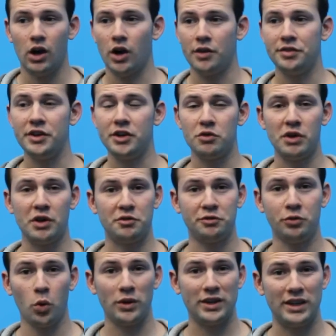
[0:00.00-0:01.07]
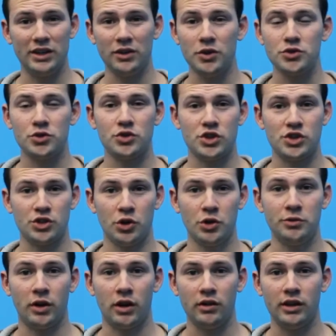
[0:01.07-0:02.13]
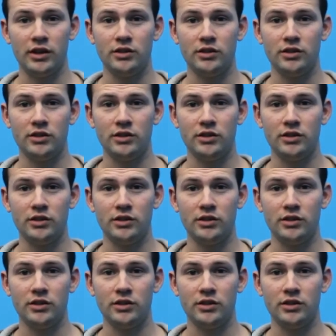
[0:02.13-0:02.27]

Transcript: I think around 4 kilos or just over,